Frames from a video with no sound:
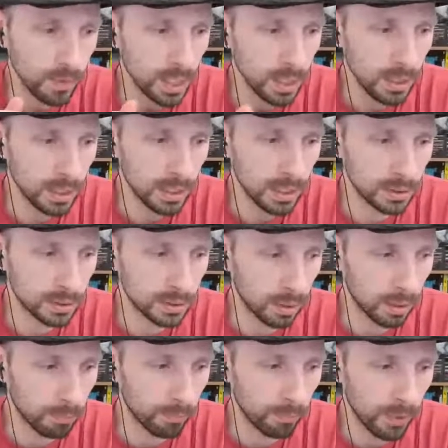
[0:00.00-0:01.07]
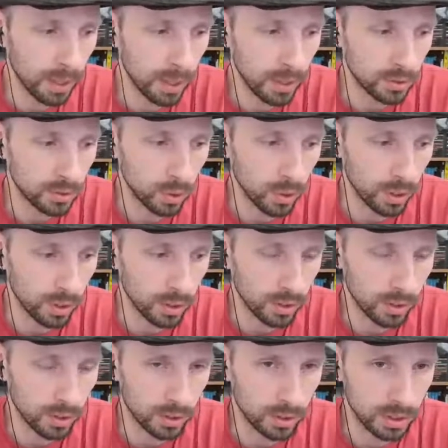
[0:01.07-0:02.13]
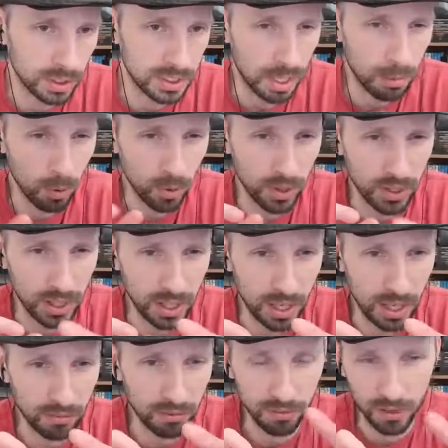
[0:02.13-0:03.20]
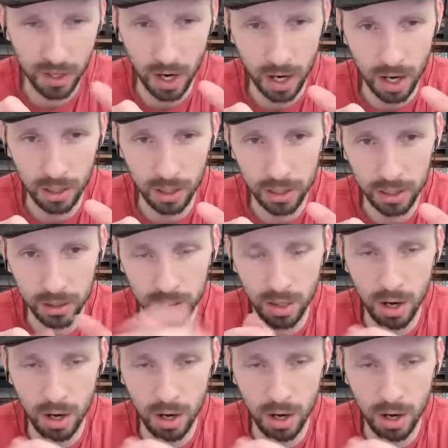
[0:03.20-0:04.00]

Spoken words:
is so the demo that they gave of Kara.